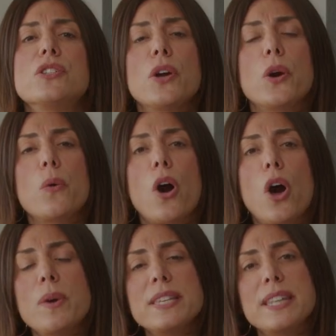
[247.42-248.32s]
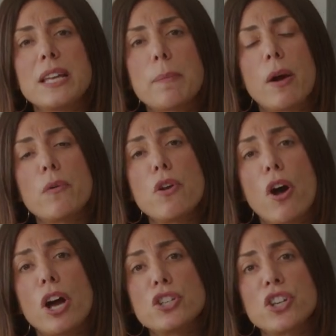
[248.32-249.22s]
So always think about
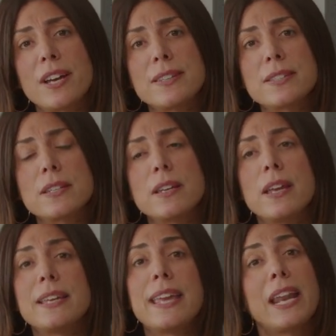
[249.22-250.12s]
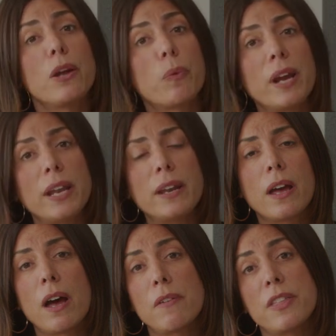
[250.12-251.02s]
not just getting rid
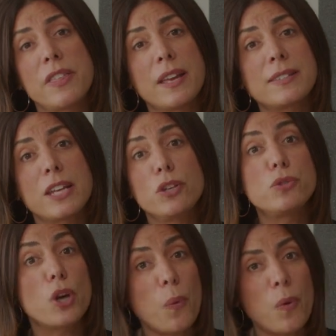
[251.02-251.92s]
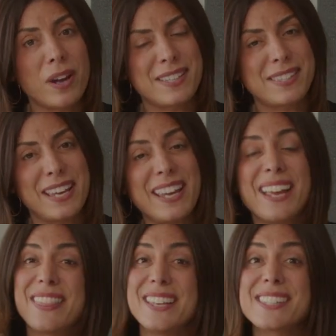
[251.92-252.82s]
of the things that you don't want to see,
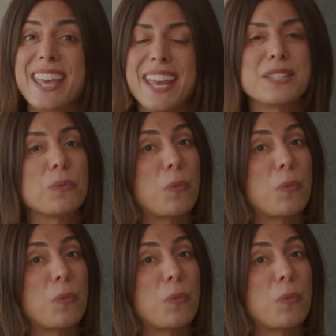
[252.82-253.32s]
in this case